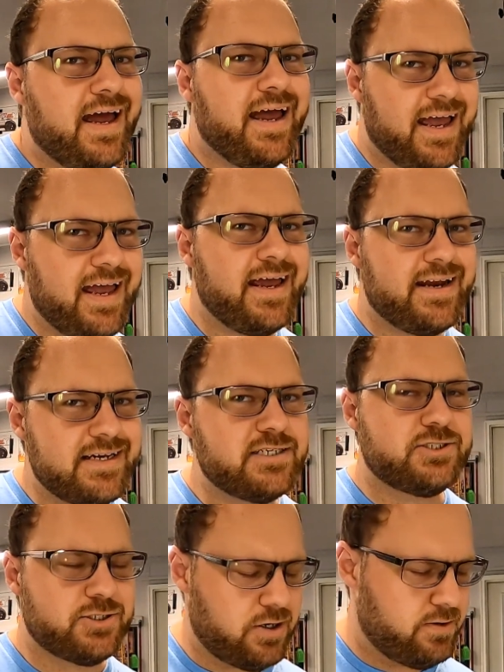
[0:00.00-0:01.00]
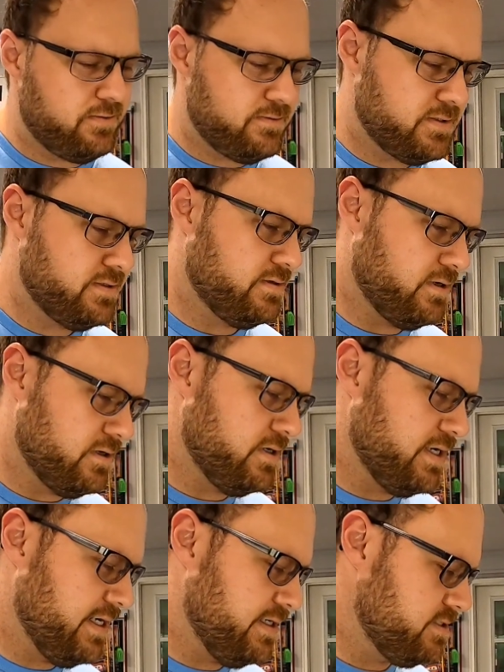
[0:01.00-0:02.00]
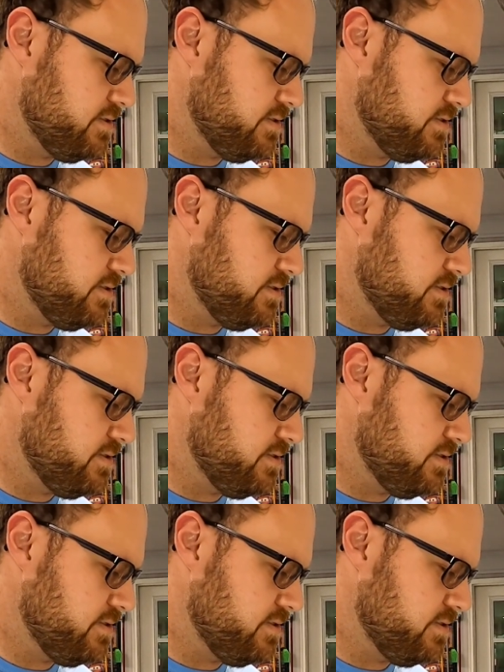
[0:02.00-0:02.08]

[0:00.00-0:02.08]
And it shows. All right,